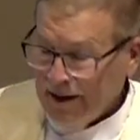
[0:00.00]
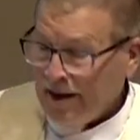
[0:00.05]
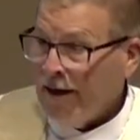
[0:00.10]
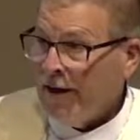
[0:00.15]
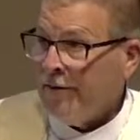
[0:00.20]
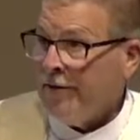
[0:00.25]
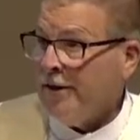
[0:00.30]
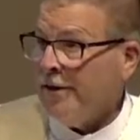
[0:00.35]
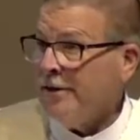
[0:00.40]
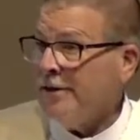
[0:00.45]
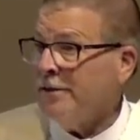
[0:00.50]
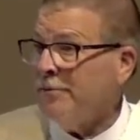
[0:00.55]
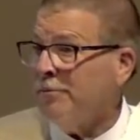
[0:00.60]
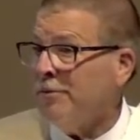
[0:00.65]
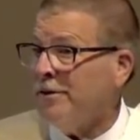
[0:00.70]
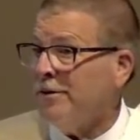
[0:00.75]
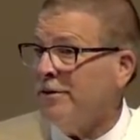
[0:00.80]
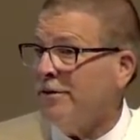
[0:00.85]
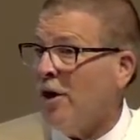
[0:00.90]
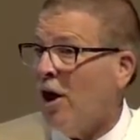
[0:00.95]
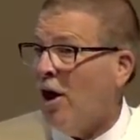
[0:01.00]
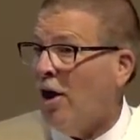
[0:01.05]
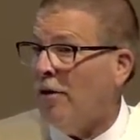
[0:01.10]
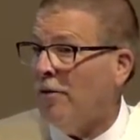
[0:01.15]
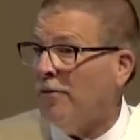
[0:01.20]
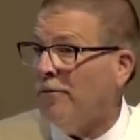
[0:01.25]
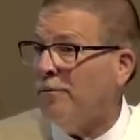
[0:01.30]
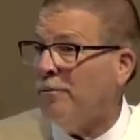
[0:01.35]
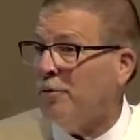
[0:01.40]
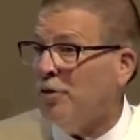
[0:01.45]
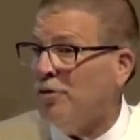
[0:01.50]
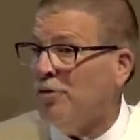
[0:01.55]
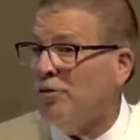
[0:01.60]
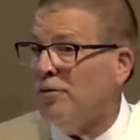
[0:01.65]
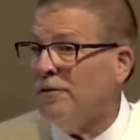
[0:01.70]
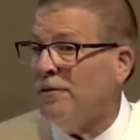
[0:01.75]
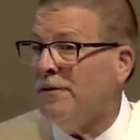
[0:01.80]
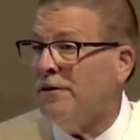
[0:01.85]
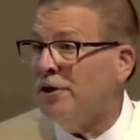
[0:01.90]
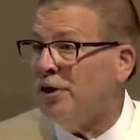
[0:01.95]
And this resolve
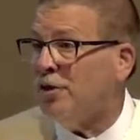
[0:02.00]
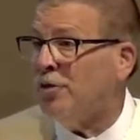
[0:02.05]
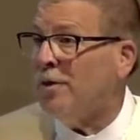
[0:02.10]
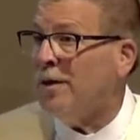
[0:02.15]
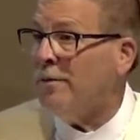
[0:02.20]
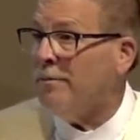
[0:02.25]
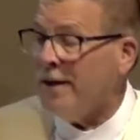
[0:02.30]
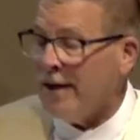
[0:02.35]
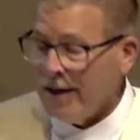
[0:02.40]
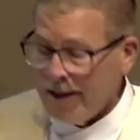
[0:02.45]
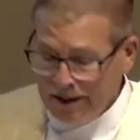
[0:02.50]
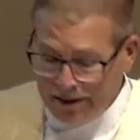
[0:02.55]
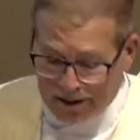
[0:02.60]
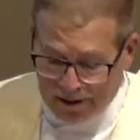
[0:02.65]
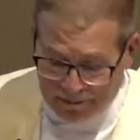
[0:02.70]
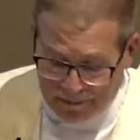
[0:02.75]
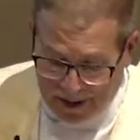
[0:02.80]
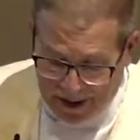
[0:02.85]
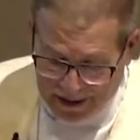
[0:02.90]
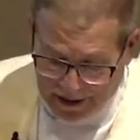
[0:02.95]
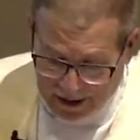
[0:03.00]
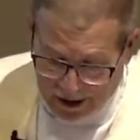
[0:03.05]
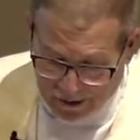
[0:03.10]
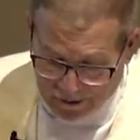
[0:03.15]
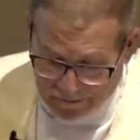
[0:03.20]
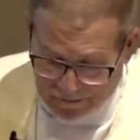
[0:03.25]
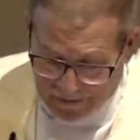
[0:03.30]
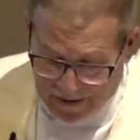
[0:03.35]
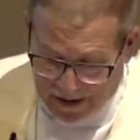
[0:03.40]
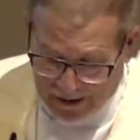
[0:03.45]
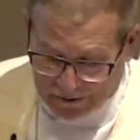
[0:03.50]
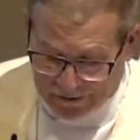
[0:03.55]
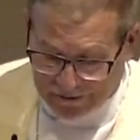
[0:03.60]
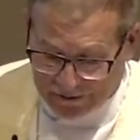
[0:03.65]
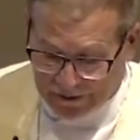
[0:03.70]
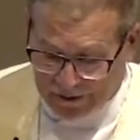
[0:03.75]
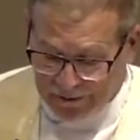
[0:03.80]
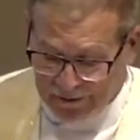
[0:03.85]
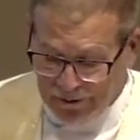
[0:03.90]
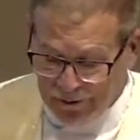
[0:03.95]
moves you and me to make our vows
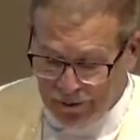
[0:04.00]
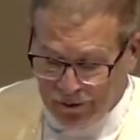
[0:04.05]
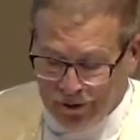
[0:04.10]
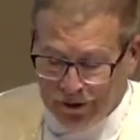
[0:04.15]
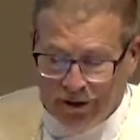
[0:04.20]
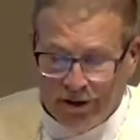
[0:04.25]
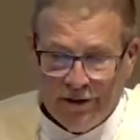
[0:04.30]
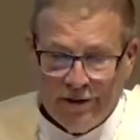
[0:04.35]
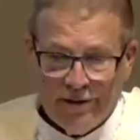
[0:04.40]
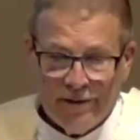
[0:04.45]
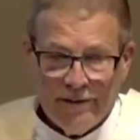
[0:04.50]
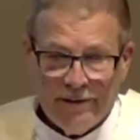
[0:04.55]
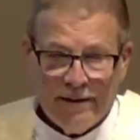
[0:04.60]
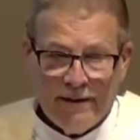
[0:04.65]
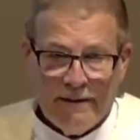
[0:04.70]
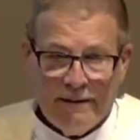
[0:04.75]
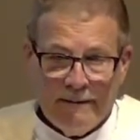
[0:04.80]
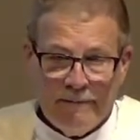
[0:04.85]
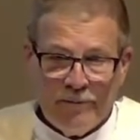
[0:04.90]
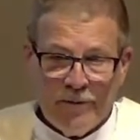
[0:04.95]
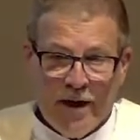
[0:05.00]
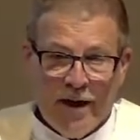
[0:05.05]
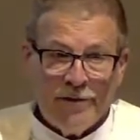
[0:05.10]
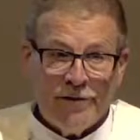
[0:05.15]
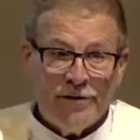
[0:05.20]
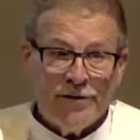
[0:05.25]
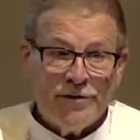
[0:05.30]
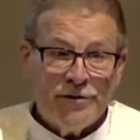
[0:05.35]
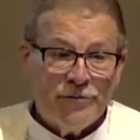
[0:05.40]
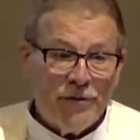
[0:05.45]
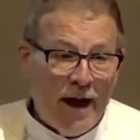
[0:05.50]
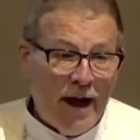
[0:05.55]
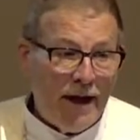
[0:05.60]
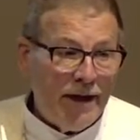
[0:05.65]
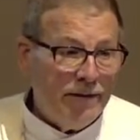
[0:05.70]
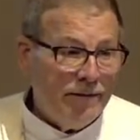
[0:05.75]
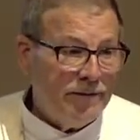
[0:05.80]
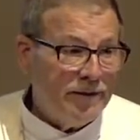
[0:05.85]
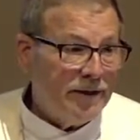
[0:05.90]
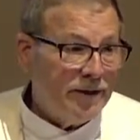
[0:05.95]
to the Lord and to
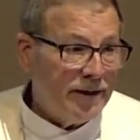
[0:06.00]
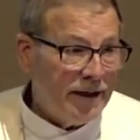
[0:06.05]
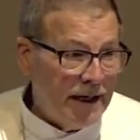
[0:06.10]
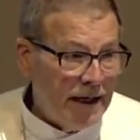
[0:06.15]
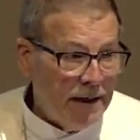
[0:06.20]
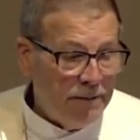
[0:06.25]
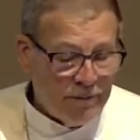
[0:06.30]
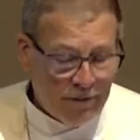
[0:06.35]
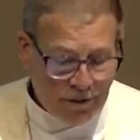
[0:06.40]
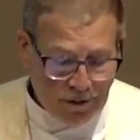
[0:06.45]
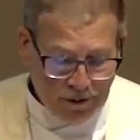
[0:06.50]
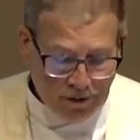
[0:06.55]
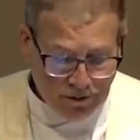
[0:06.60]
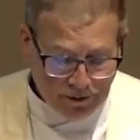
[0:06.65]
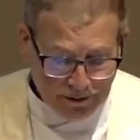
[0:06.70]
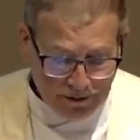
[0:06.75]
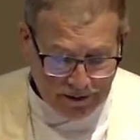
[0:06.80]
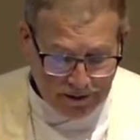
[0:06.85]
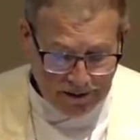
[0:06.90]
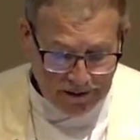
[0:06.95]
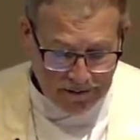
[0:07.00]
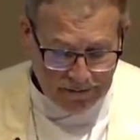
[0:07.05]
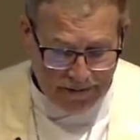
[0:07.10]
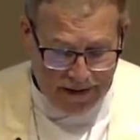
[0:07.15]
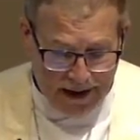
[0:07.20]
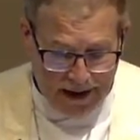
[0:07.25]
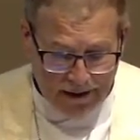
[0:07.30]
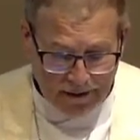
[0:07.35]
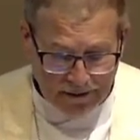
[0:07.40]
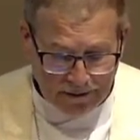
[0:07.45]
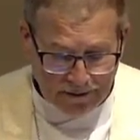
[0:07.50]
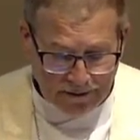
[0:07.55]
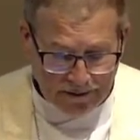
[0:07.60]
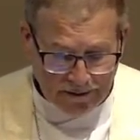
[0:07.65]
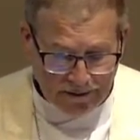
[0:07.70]
strive to keep those vows.